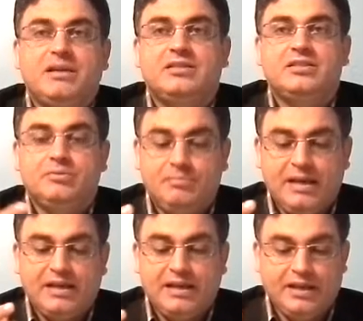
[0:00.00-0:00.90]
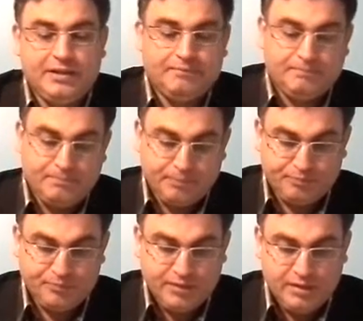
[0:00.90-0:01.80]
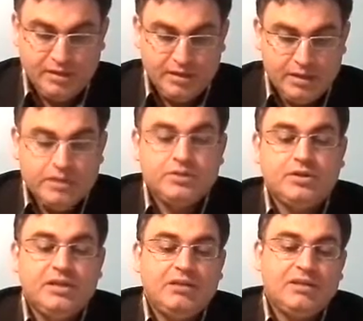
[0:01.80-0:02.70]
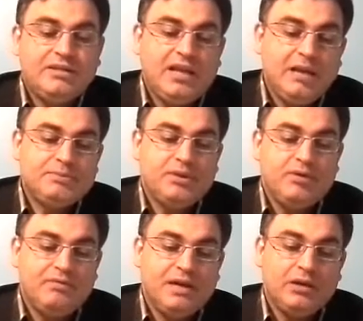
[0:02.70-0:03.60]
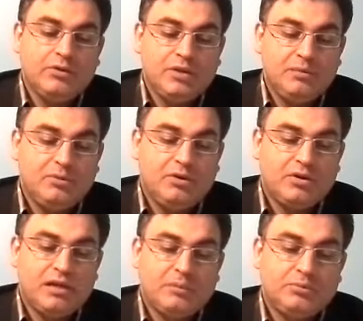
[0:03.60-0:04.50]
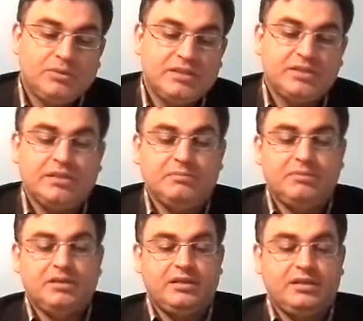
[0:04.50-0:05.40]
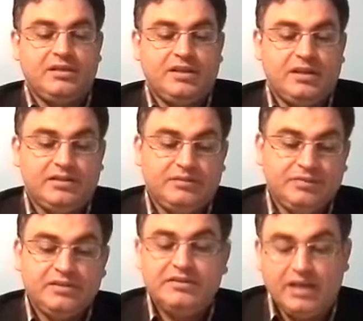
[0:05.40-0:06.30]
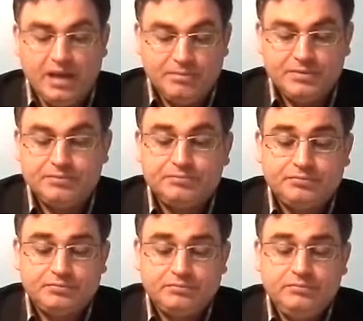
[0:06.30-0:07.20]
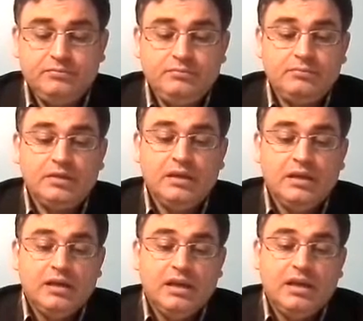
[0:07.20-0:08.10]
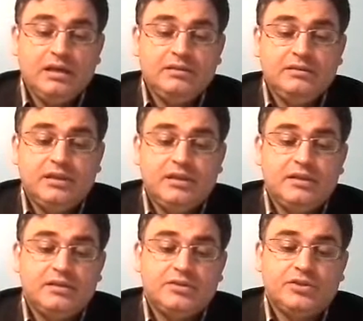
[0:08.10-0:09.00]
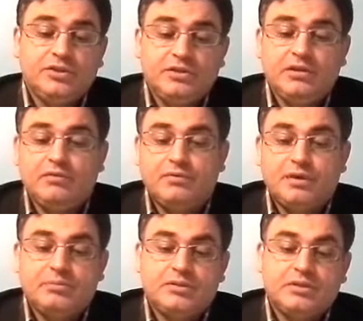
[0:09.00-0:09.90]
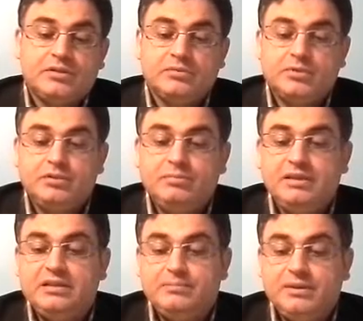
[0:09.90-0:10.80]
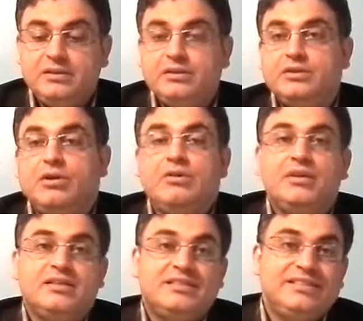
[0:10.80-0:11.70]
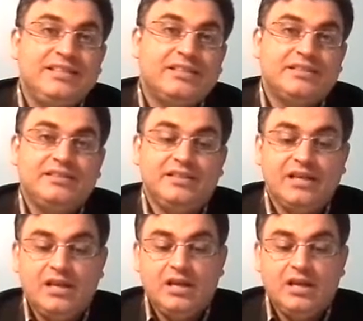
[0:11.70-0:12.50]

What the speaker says: message back again. So now the types of algorithm or crypto system, there are different types, and the security of crypto system should be dependent on the secrecy